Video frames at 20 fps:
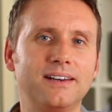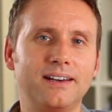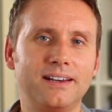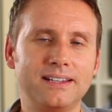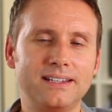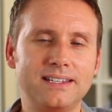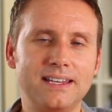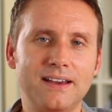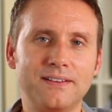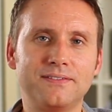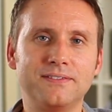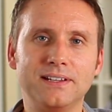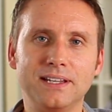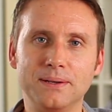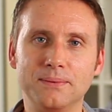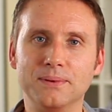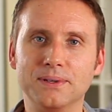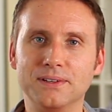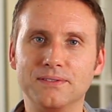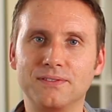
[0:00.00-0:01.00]
I
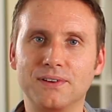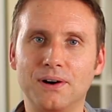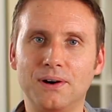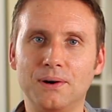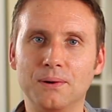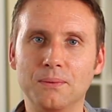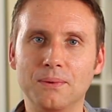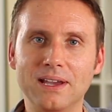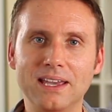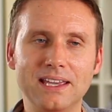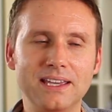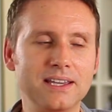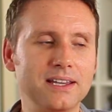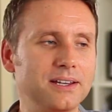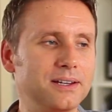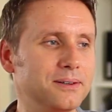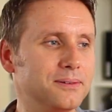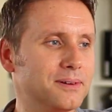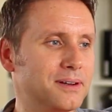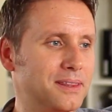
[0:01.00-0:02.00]
definitely would have got a Wii
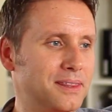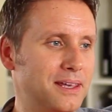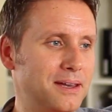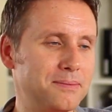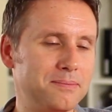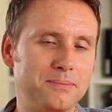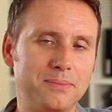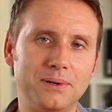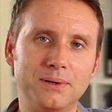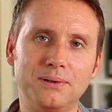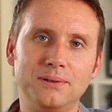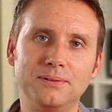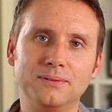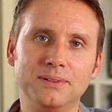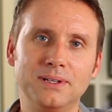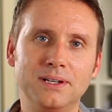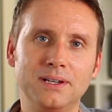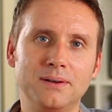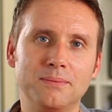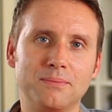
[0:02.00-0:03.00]
U and then bought
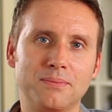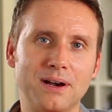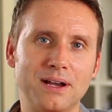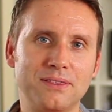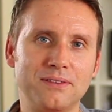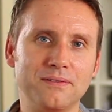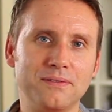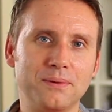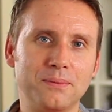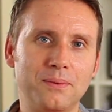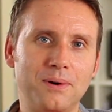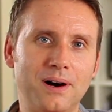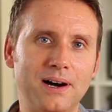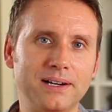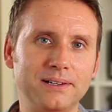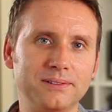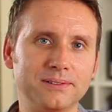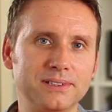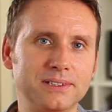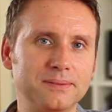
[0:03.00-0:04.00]
Breath of the
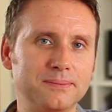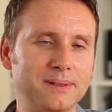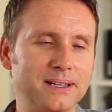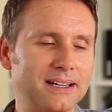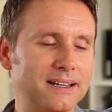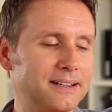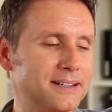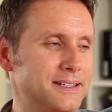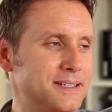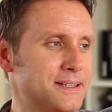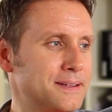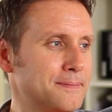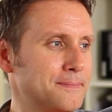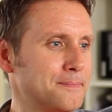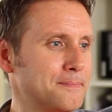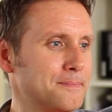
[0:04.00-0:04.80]
Wild, because